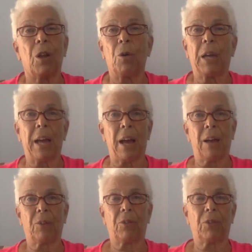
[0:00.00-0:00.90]
low
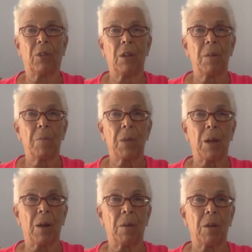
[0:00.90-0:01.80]
castes.
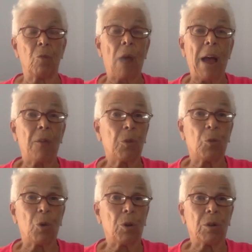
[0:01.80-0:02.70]
Around the
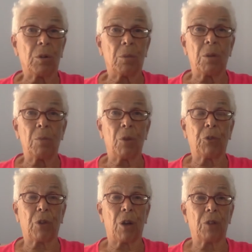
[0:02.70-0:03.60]
world, in
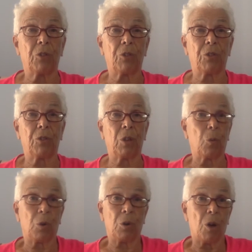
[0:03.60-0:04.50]
most cultures, there
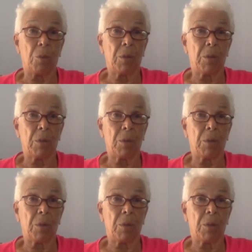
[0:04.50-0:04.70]
were no